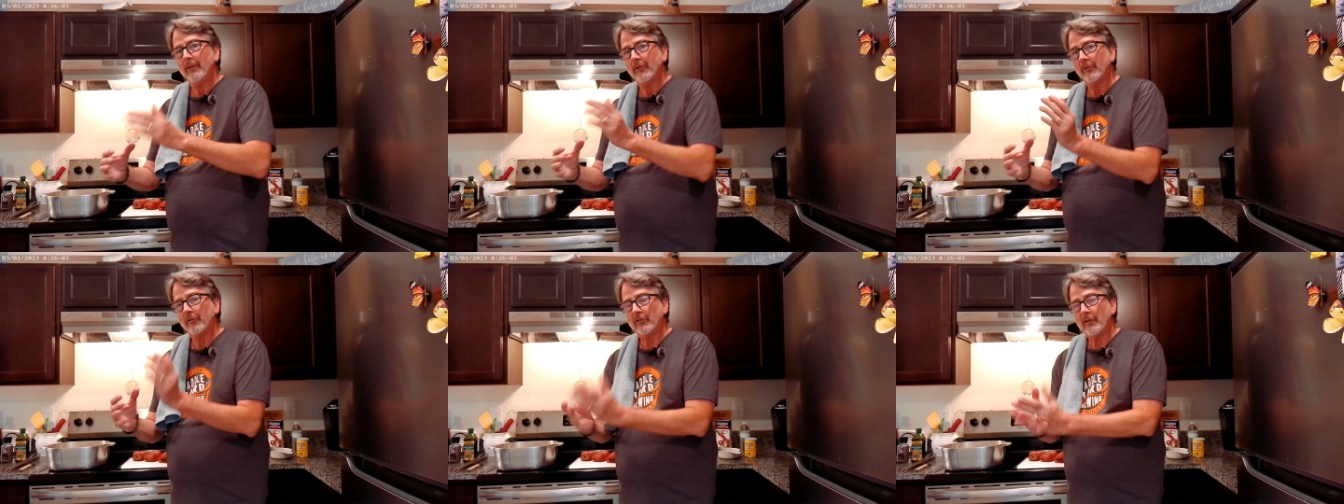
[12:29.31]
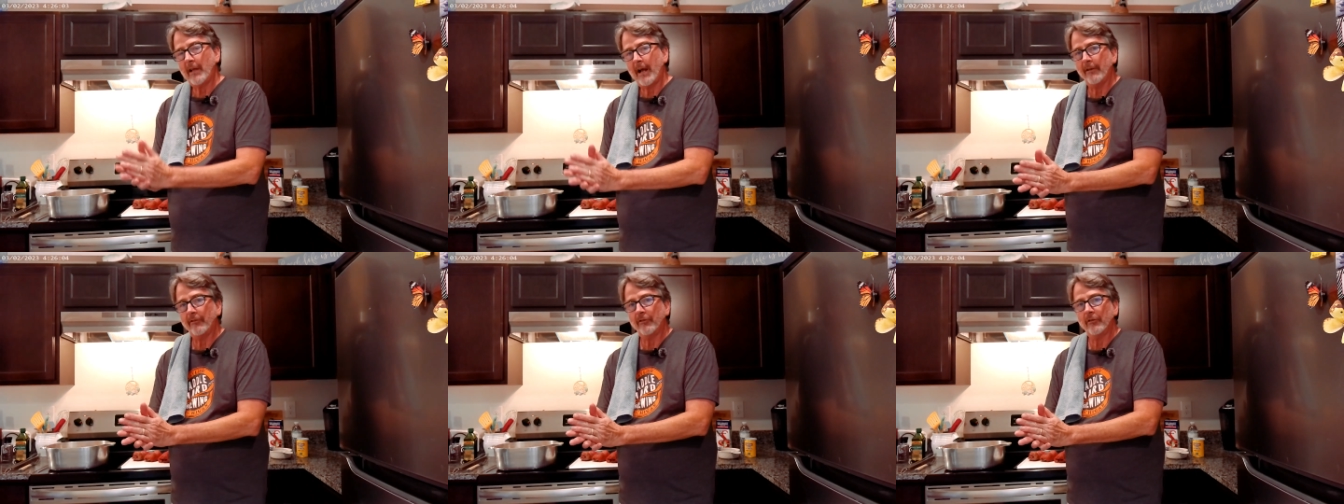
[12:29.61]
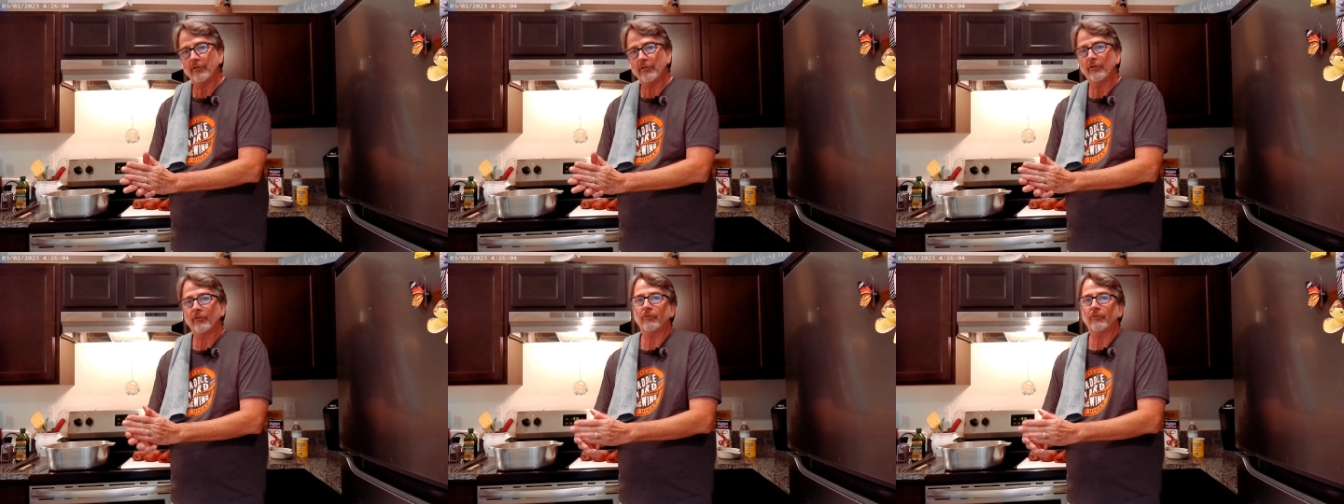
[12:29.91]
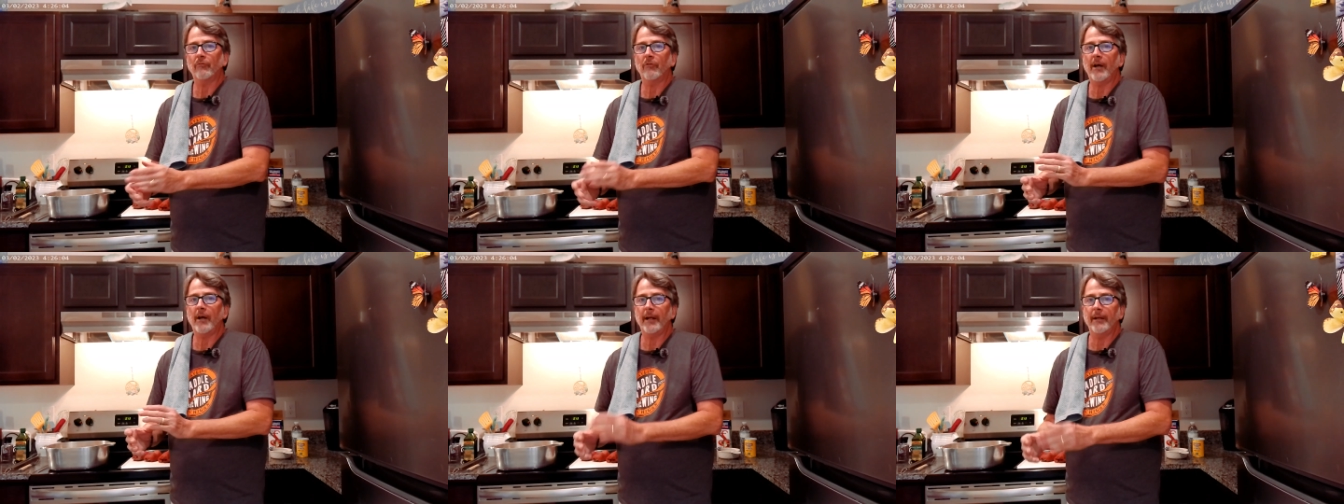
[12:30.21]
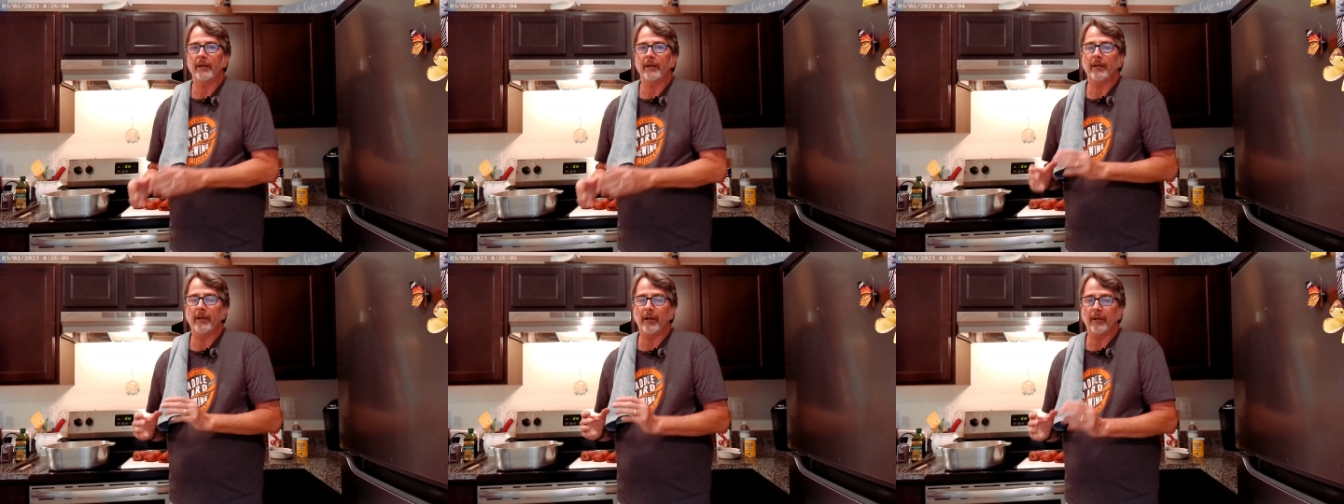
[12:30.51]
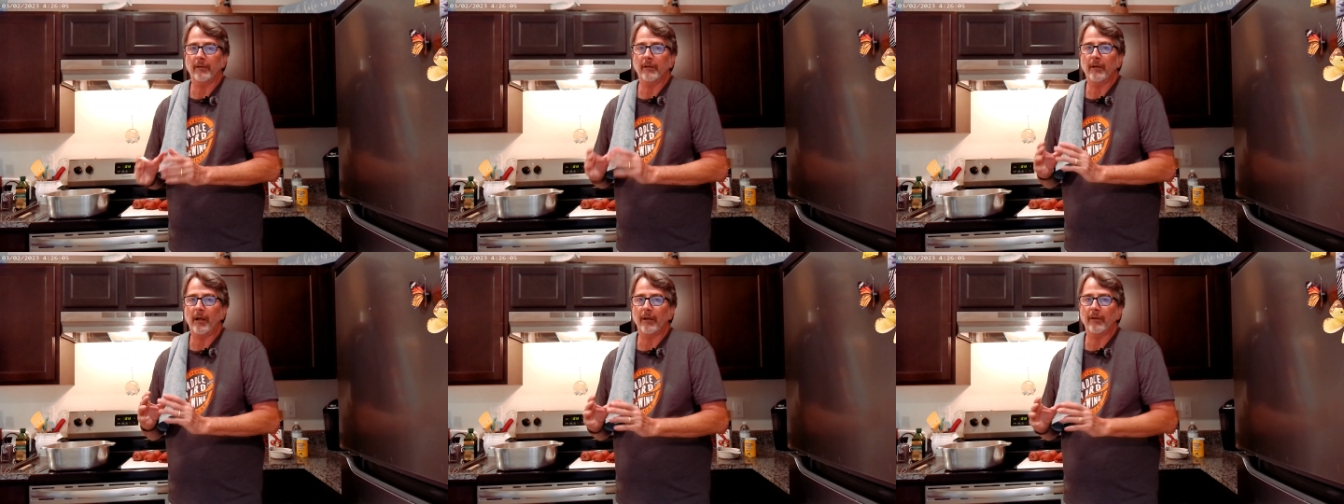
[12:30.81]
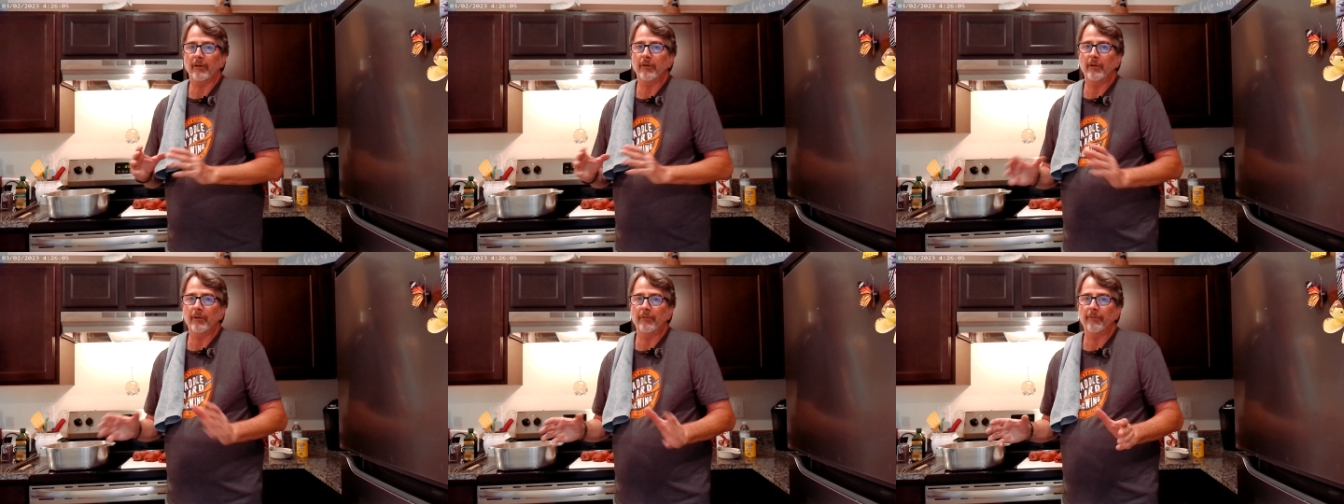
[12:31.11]
sliced it just right, I, I
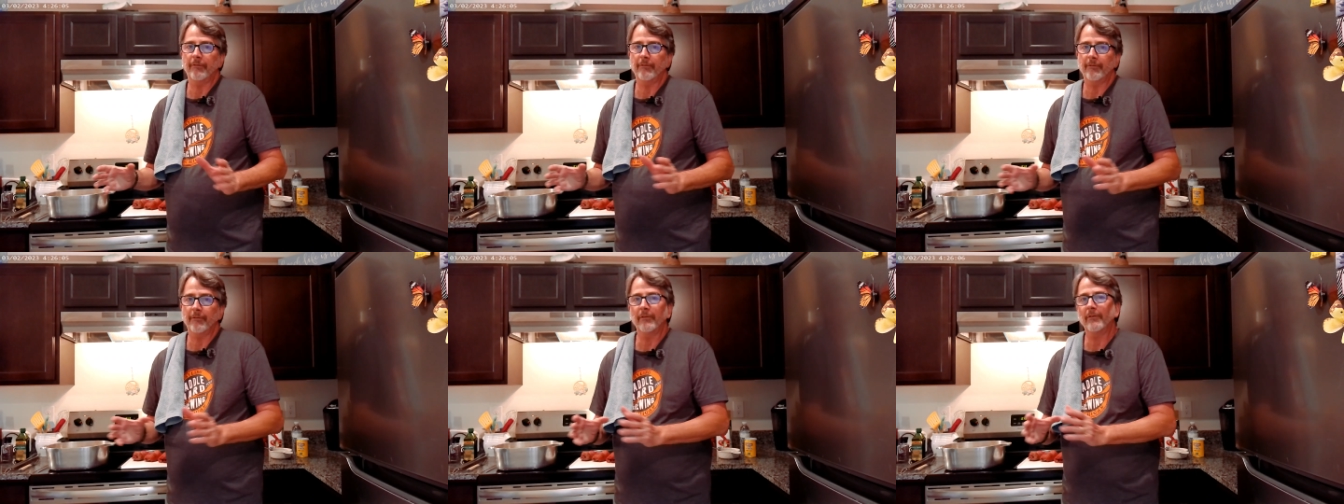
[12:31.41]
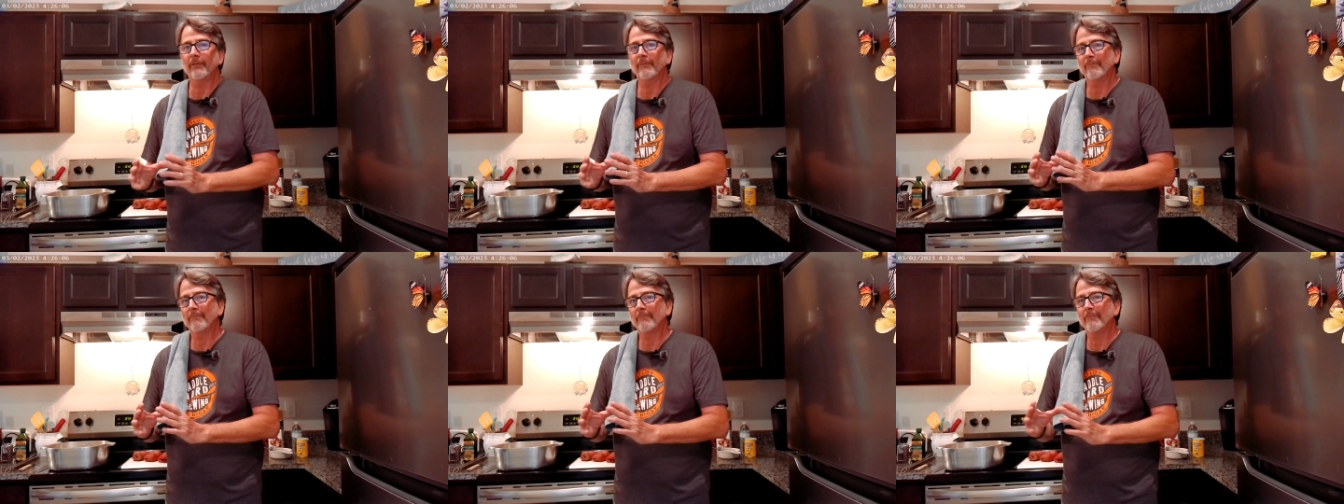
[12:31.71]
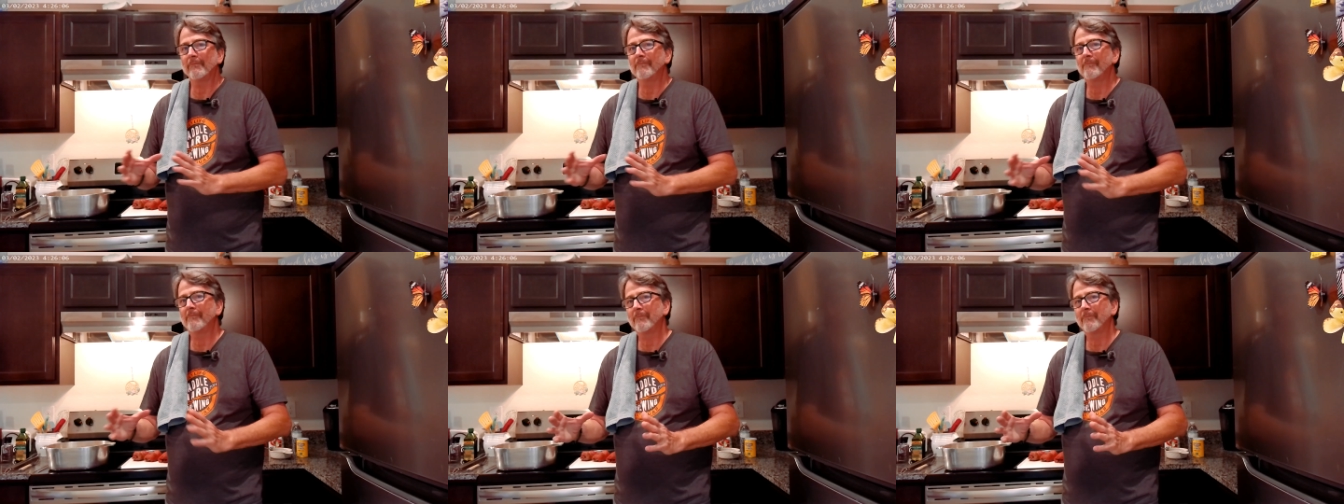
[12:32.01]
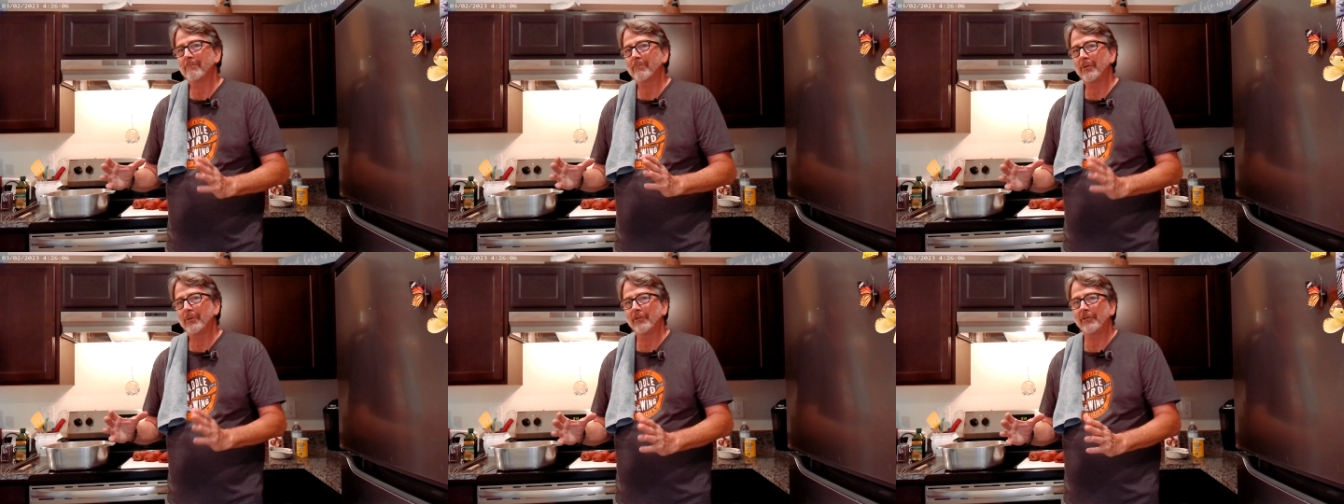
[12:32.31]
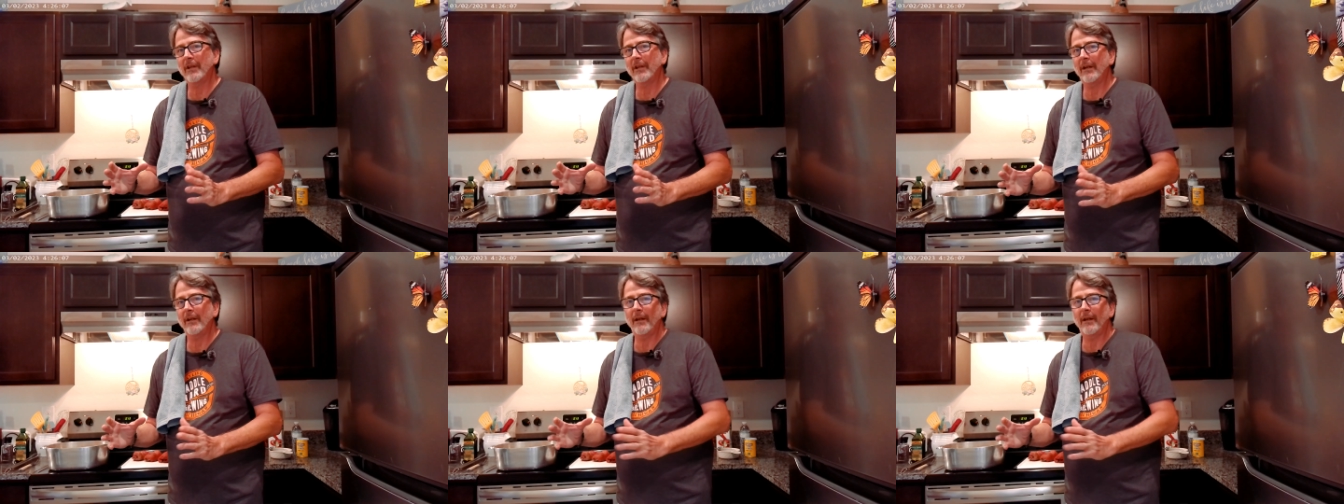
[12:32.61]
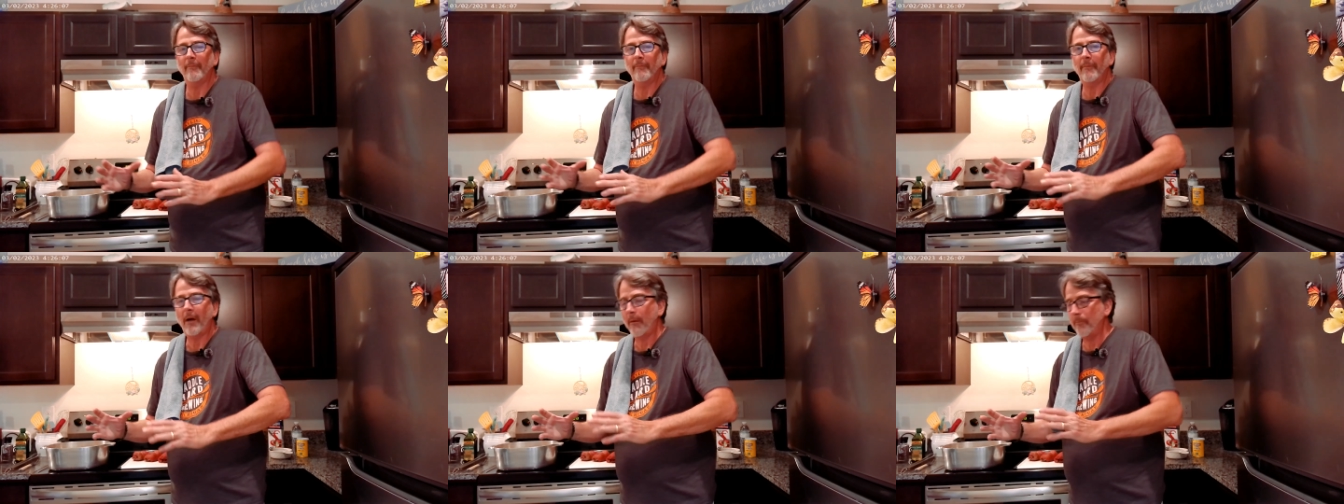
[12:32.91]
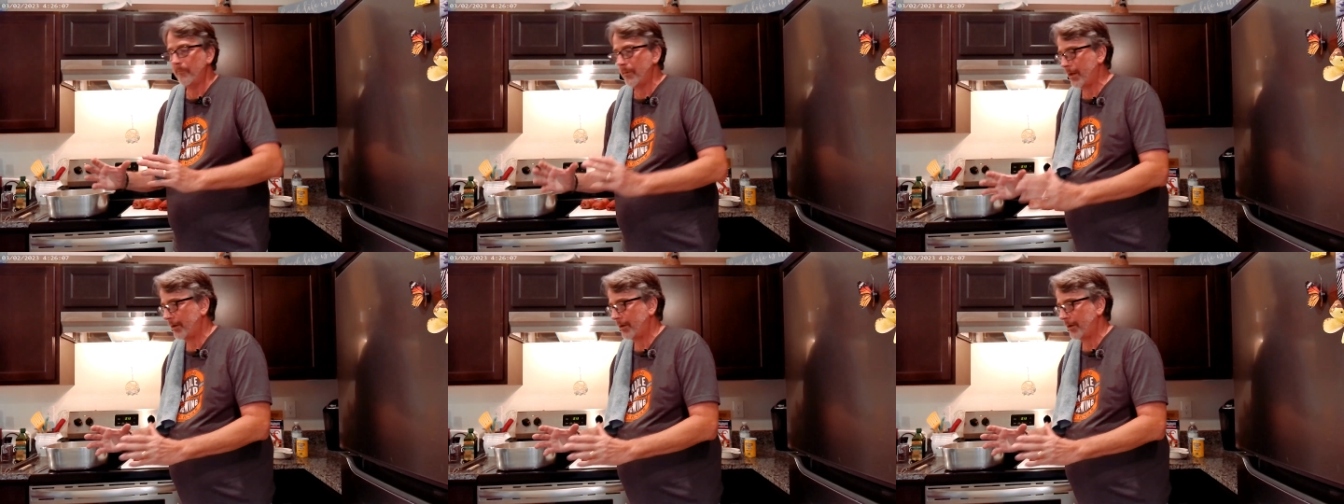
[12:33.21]
could have presented a, a